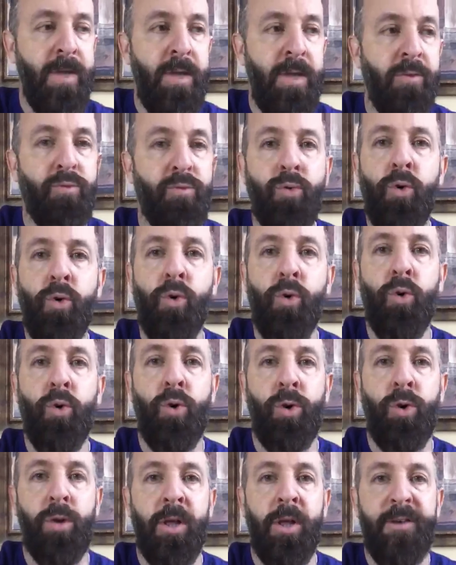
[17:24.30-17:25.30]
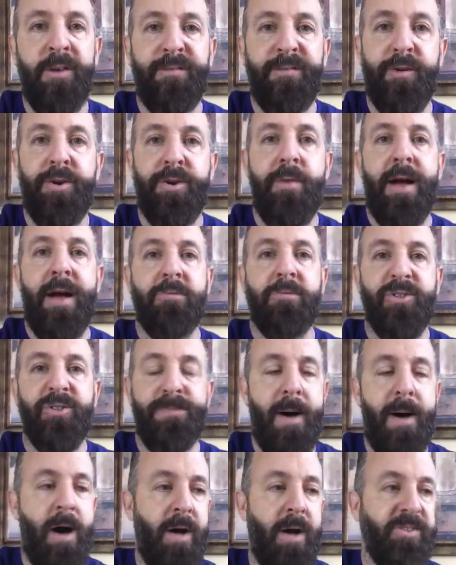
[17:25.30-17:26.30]
rule for direct
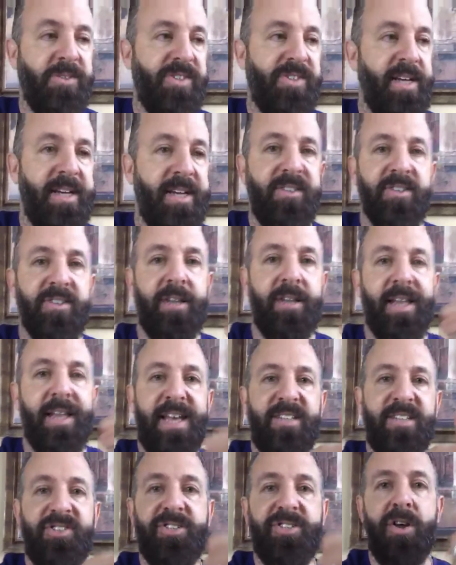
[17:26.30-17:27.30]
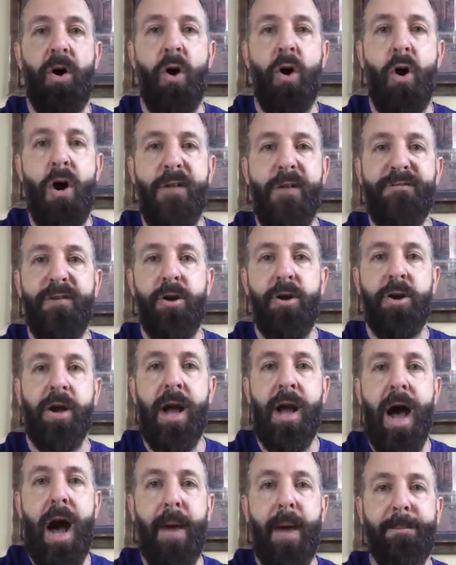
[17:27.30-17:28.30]
response is list, offer,
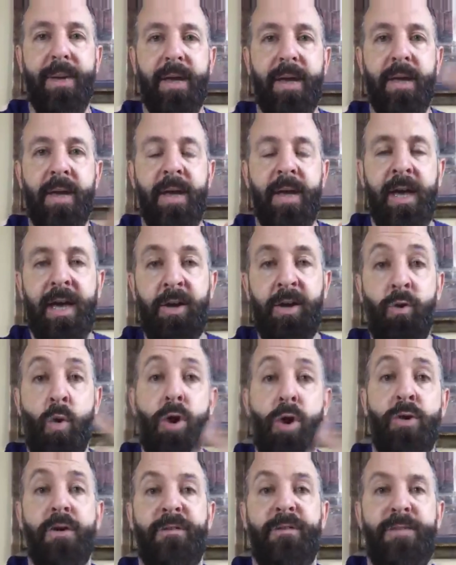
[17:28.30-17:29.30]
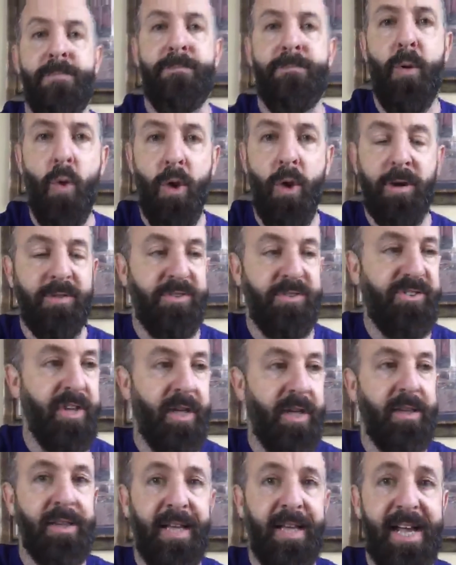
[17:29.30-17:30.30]
copy. In order of importance,
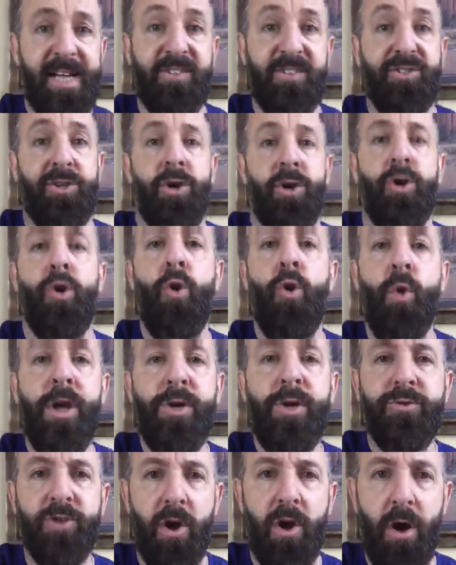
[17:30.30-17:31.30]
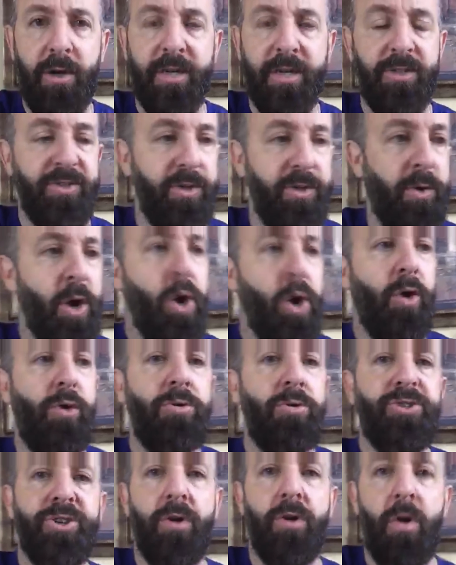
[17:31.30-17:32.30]
list. Who are you talking to?
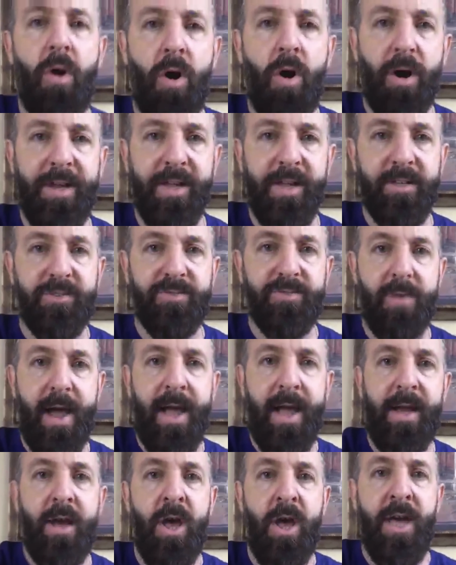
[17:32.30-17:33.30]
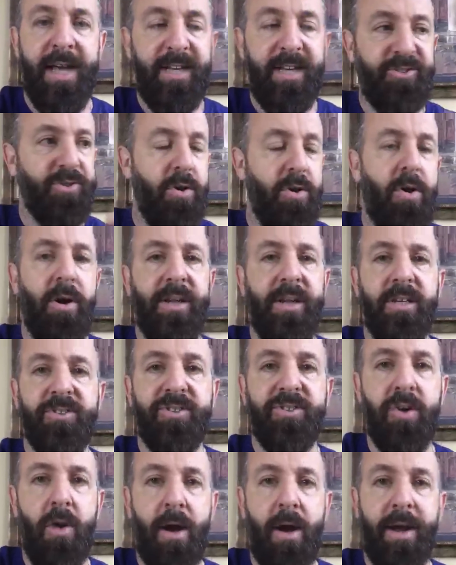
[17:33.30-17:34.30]
Who's your audience, right? Is your audience
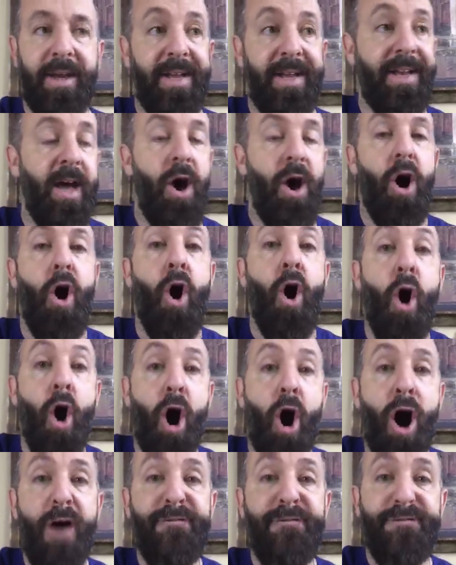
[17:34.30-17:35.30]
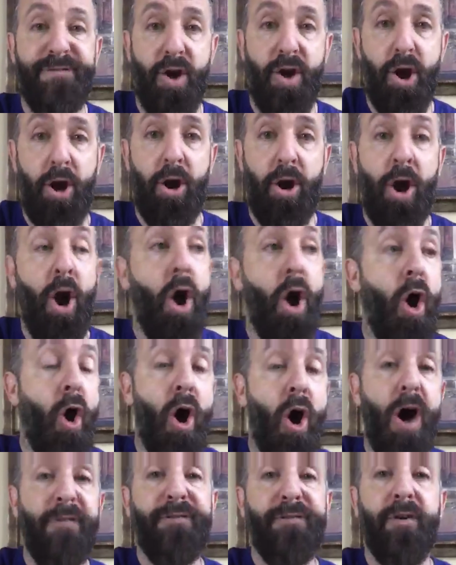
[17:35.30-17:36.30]
targeted? Offer.
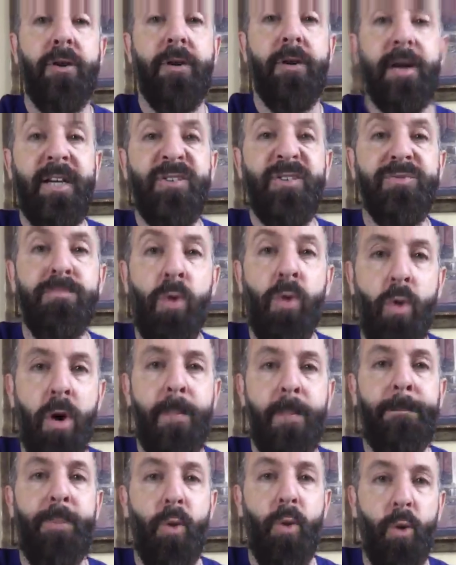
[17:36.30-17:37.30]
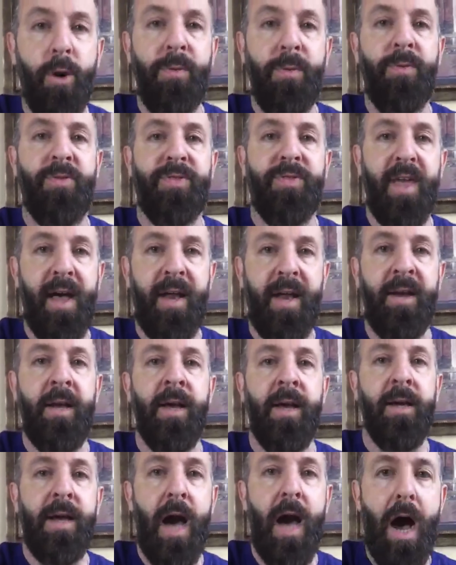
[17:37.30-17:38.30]
Offer is more important
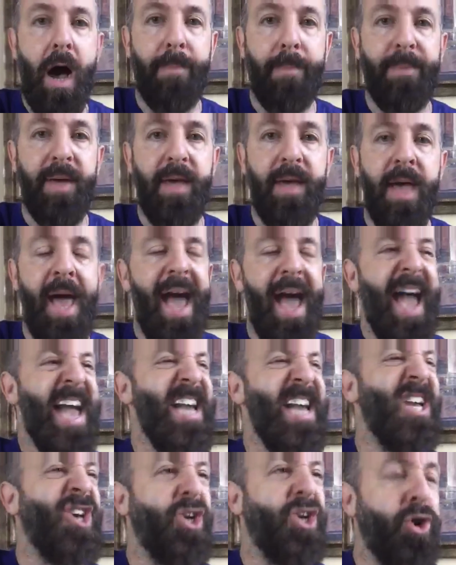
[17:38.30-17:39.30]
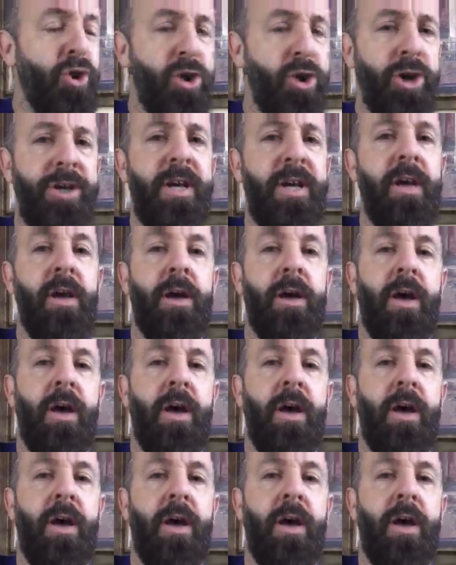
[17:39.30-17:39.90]
than copy. A great